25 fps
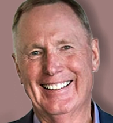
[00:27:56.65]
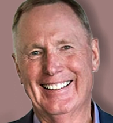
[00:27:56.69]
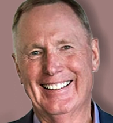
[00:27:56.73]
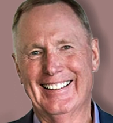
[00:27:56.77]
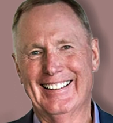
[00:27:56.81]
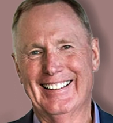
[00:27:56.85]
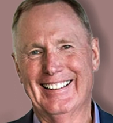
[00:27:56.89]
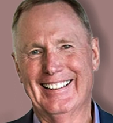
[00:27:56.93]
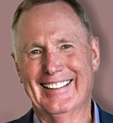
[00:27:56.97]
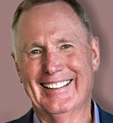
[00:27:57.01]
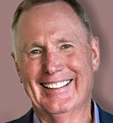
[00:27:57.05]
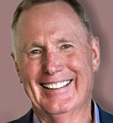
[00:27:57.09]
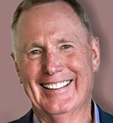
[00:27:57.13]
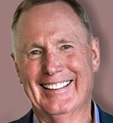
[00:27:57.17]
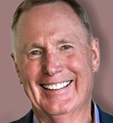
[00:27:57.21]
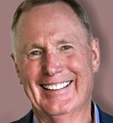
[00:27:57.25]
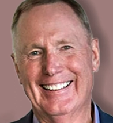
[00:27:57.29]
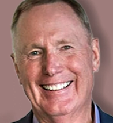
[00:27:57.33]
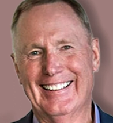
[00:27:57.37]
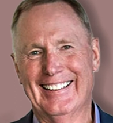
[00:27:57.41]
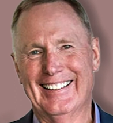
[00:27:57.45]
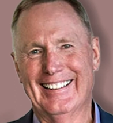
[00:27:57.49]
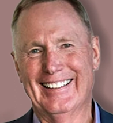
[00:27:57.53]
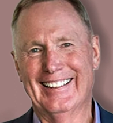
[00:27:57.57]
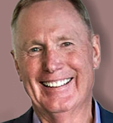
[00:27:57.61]

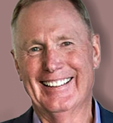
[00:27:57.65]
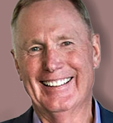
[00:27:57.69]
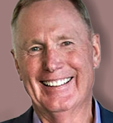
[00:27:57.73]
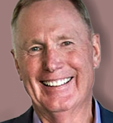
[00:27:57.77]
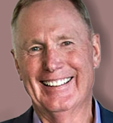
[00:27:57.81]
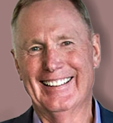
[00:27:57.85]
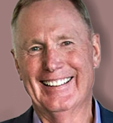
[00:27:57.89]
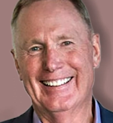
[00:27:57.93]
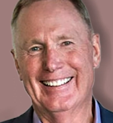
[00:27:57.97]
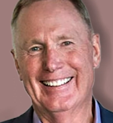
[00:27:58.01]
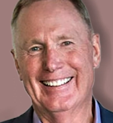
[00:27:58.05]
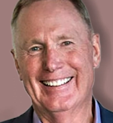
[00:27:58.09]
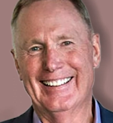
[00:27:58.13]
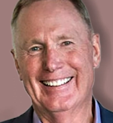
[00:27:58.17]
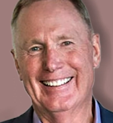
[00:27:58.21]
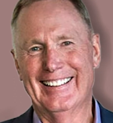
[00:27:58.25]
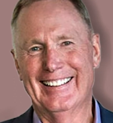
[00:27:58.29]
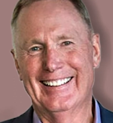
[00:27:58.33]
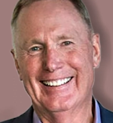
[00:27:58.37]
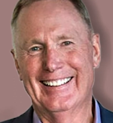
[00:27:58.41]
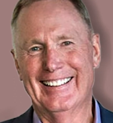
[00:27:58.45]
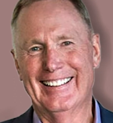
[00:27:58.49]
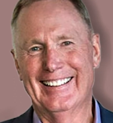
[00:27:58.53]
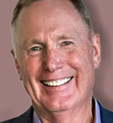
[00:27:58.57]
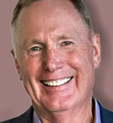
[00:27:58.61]

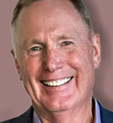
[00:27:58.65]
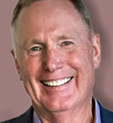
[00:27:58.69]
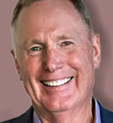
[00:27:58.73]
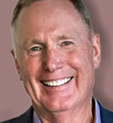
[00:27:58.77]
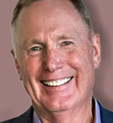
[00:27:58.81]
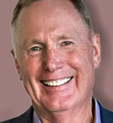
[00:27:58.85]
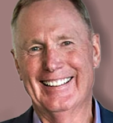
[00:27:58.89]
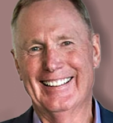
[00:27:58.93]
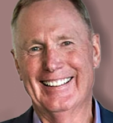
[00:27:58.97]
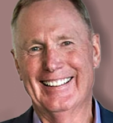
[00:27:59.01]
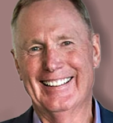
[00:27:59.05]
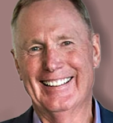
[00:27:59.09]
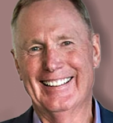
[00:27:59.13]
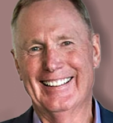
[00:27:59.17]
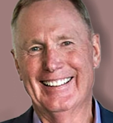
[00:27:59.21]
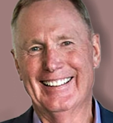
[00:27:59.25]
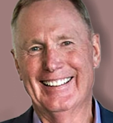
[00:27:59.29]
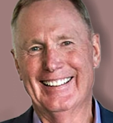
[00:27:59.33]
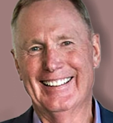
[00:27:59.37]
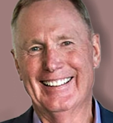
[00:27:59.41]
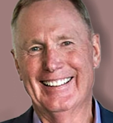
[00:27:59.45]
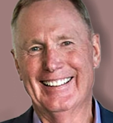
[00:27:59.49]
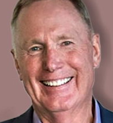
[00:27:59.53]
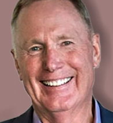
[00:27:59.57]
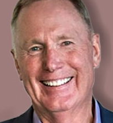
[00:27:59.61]

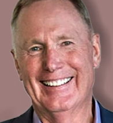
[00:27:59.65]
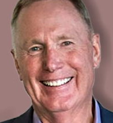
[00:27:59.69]
(no one is talking)